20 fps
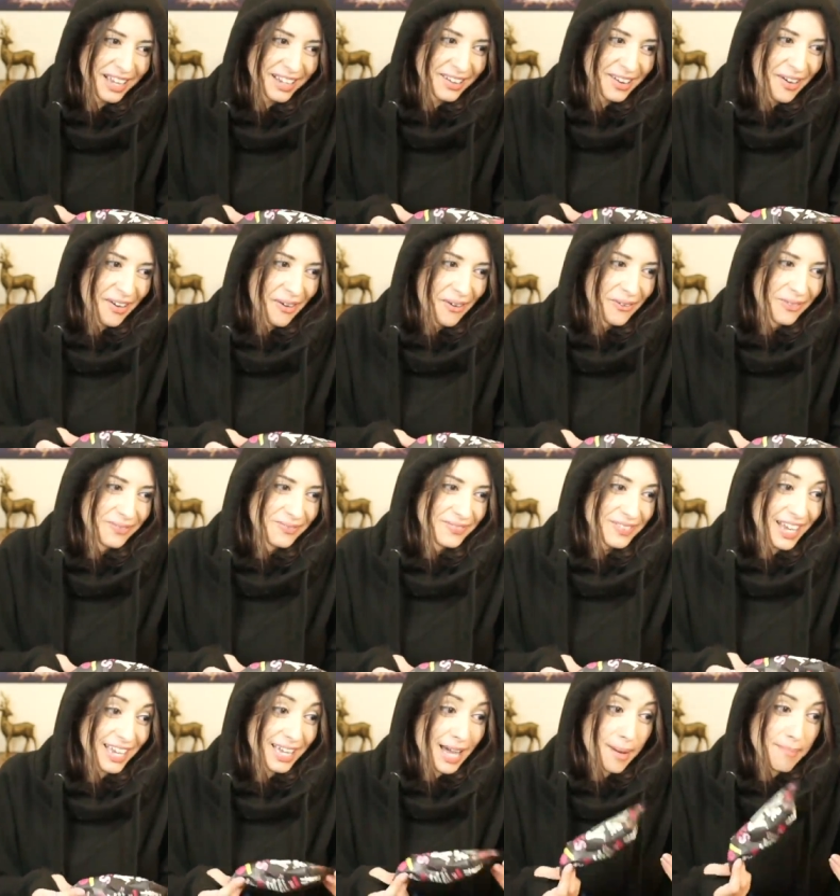now.
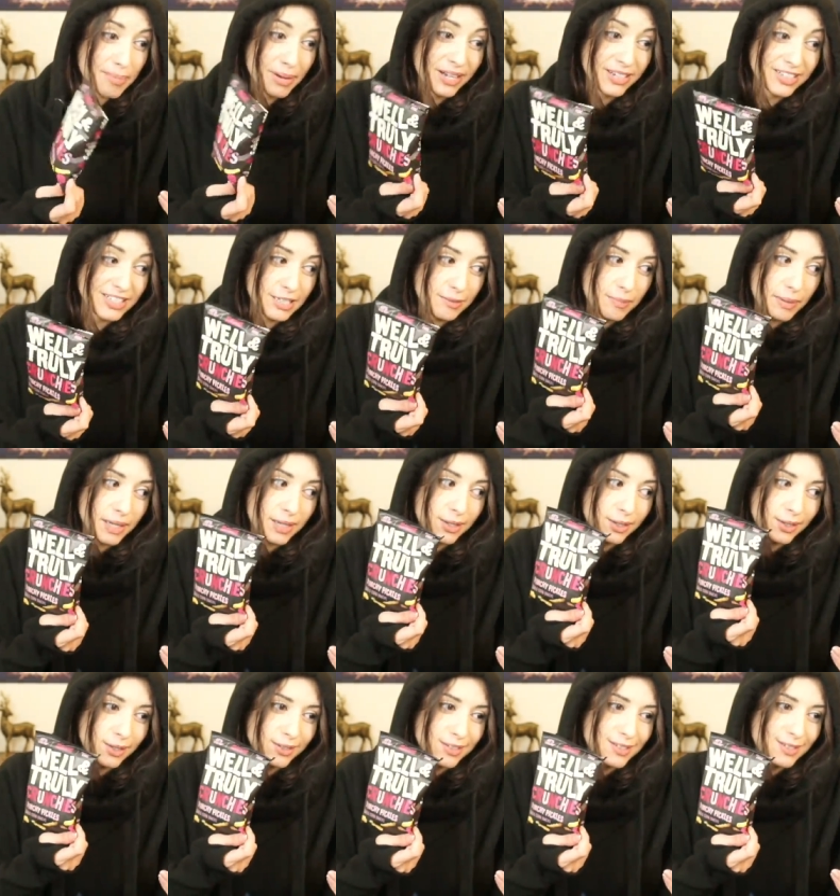I got punchy
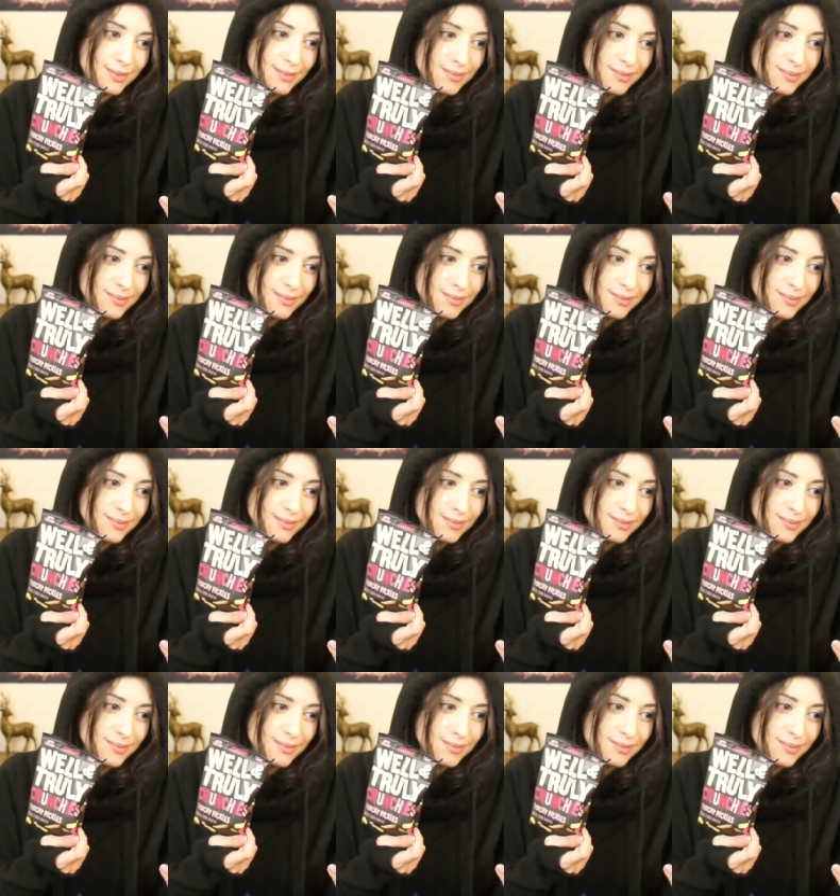pickles.